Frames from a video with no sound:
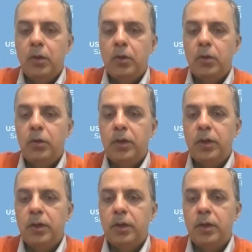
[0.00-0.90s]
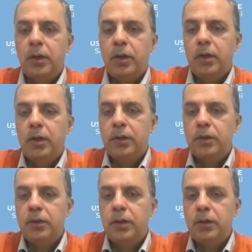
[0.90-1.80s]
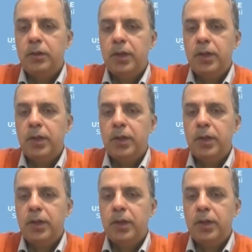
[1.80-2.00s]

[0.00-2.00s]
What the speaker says: Okay, I think